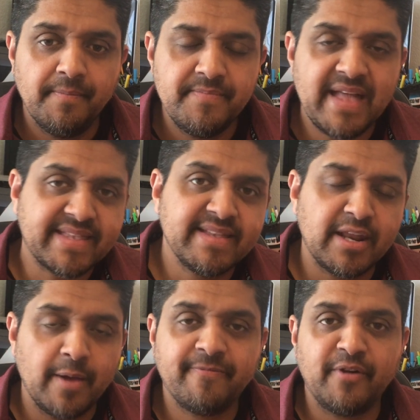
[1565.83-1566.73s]
That's not
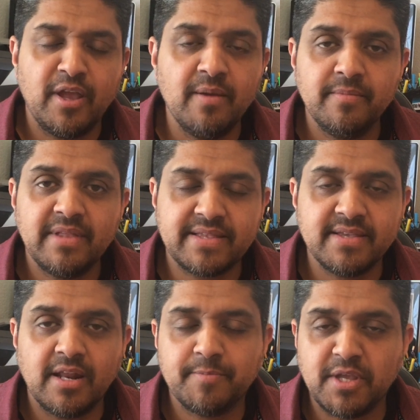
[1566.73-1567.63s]
up for him. That's
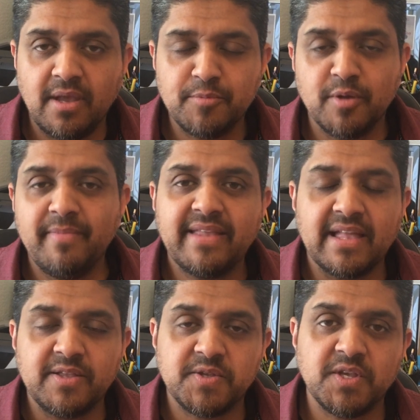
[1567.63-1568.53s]
not up to him to make
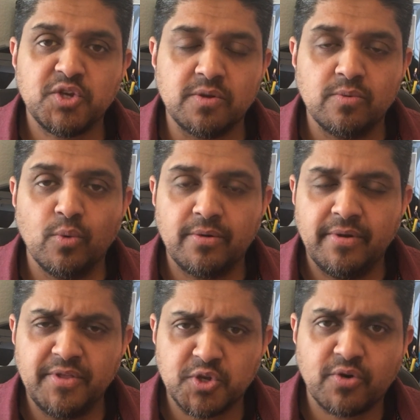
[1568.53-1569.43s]
that decision when we're
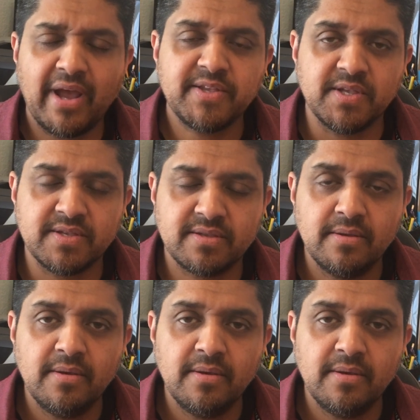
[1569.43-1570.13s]
in this crisis.